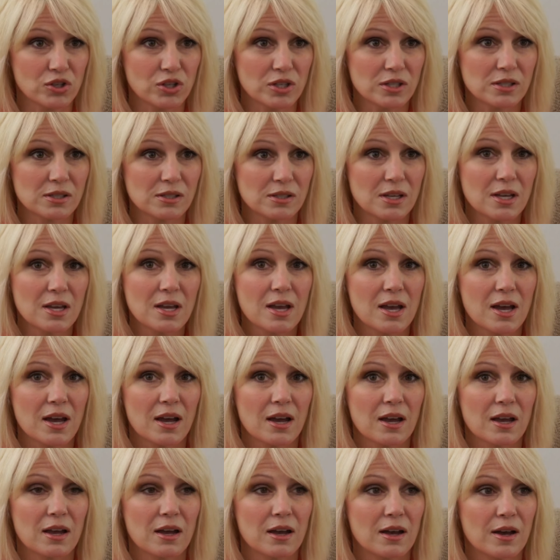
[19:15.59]
just
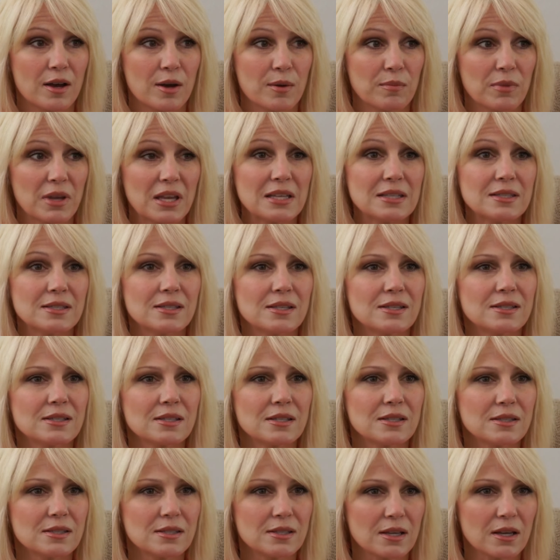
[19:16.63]

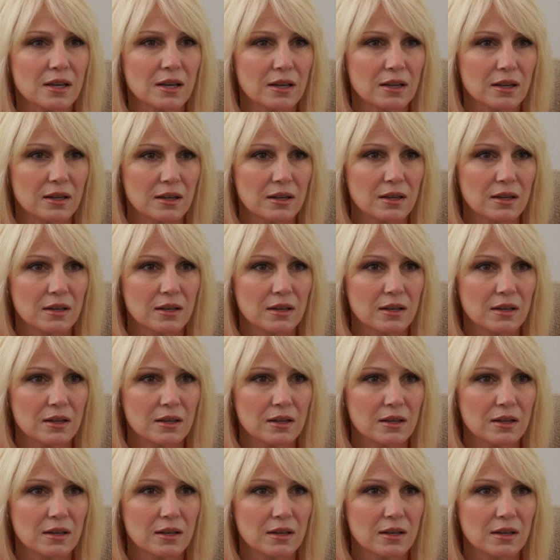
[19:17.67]
consistency,